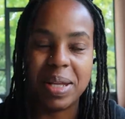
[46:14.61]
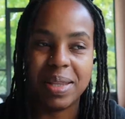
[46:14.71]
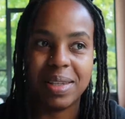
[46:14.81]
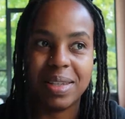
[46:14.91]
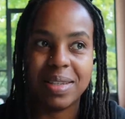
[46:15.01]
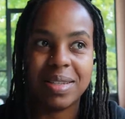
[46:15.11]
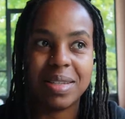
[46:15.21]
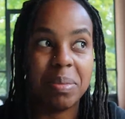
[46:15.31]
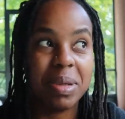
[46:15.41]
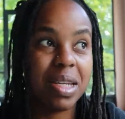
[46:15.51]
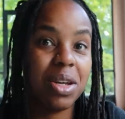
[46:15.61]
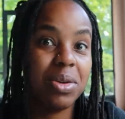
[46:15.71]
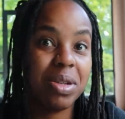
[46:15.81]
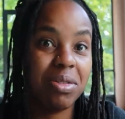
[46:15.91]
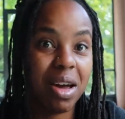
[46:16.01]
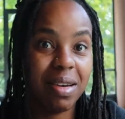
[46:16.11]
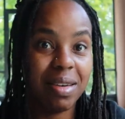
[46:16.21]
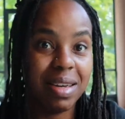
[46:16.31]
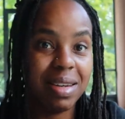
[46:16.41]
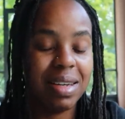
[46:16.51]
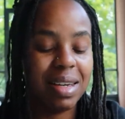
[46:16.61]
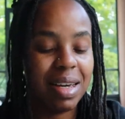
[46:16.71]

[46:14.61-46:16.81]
that some mosquitoes have gotten in